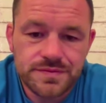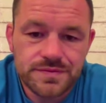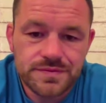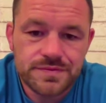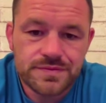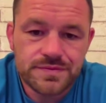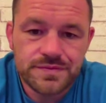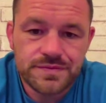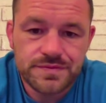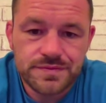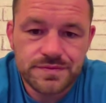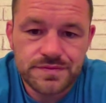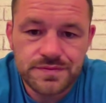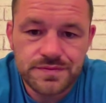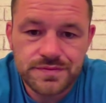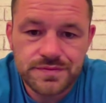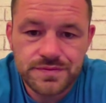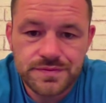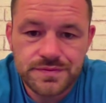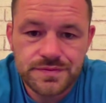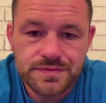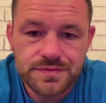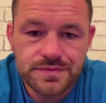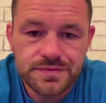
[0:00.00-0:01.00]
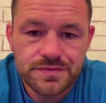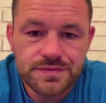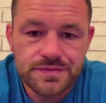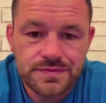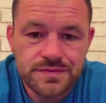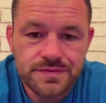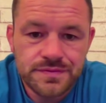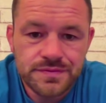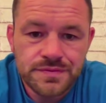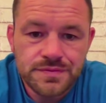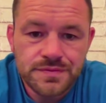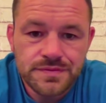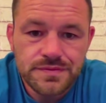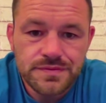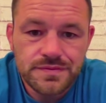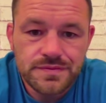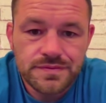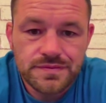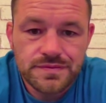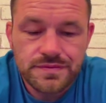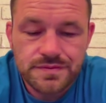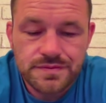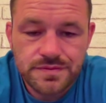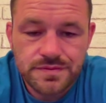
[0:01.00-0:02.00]

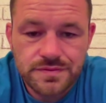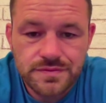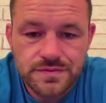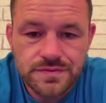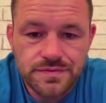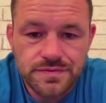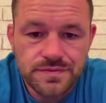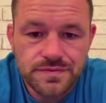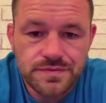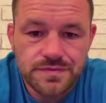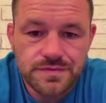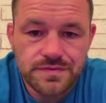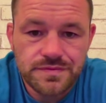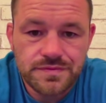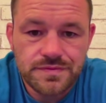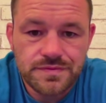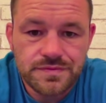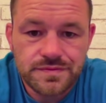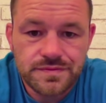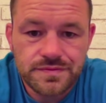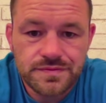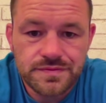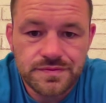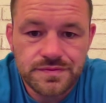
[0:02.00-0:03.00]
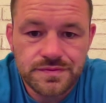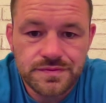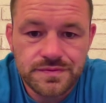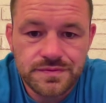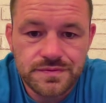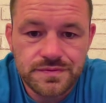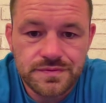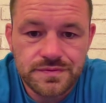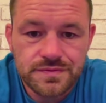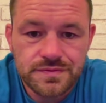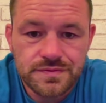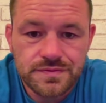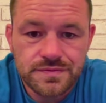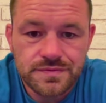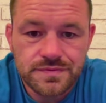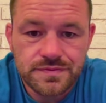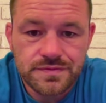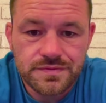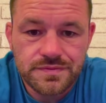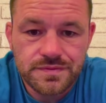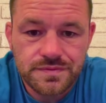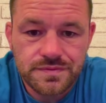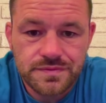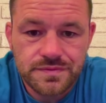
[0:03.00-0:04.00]

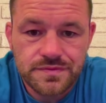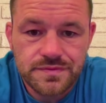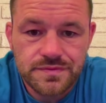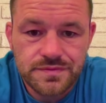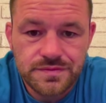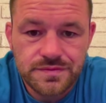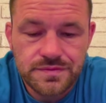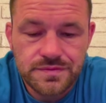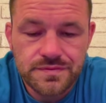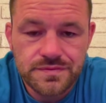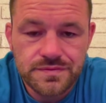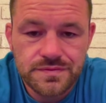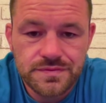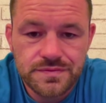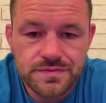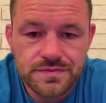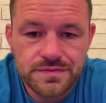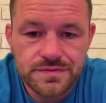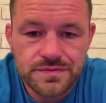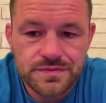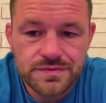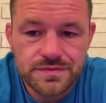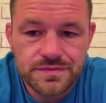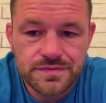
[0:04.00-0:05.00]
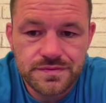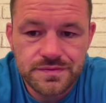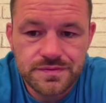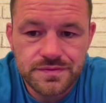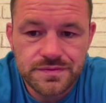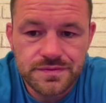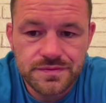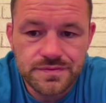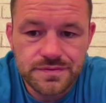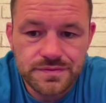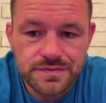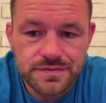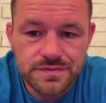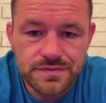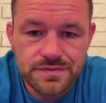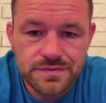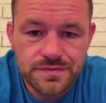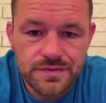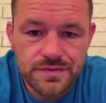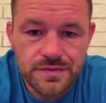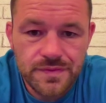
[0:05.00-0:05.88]
The person shown says nothing.